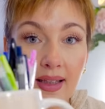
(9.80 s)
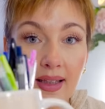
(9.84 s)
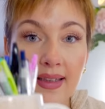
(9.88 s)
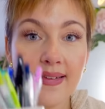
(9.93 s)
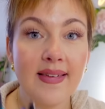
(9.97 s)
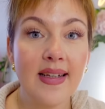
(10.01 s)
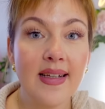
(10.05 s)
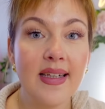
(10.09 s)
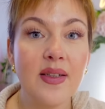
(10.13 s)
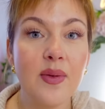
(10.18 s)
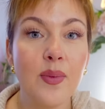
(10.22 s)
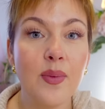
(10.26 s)
Let's
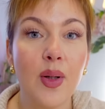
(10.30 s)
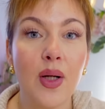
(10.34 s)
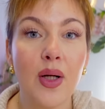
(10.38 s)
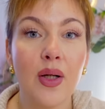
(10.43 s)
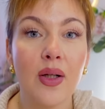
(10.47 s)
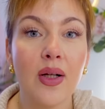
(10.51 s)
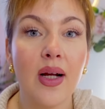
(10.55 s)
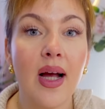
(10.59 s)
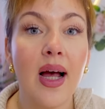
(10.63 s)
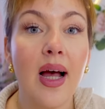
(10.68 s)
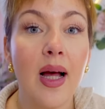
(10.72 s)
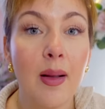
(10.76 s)
get to
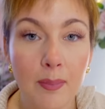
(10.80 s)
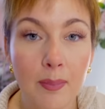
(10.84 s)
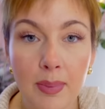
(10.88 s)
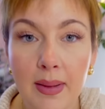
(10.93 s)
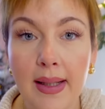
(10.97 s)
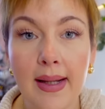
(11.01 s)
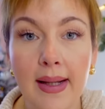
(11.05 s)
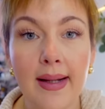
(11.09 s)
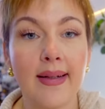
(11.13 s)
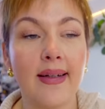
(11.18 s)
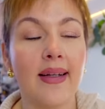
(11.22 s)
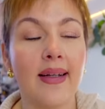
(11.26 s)
work and
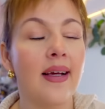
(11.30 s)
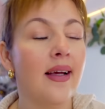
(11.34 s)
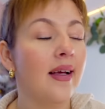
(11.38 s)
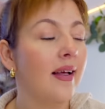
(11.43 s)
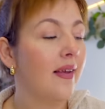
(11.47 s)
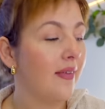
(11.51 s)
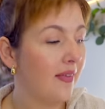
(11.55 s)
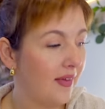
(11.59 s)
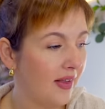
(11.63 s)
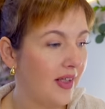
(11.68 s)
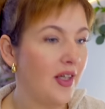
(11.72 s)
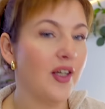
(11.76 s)
plan
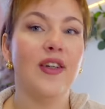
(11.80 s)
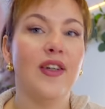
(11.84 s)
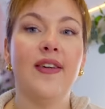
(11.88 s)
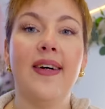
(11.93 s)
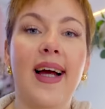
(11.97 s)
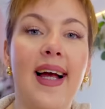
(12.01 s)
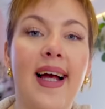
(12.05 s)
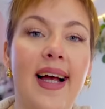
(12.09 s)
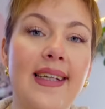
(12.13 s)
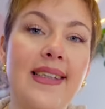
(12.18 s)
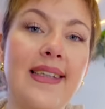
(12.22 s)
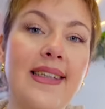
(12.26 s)
the year
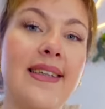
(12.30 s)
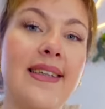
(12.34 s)
ahead.